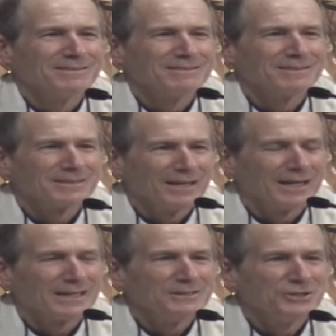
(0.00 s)
to
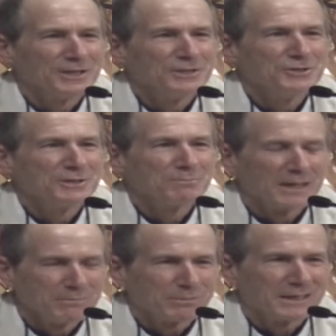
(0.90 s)
God changing
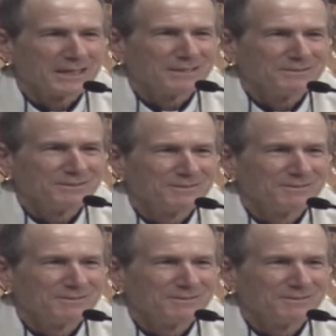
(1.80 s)
my plans?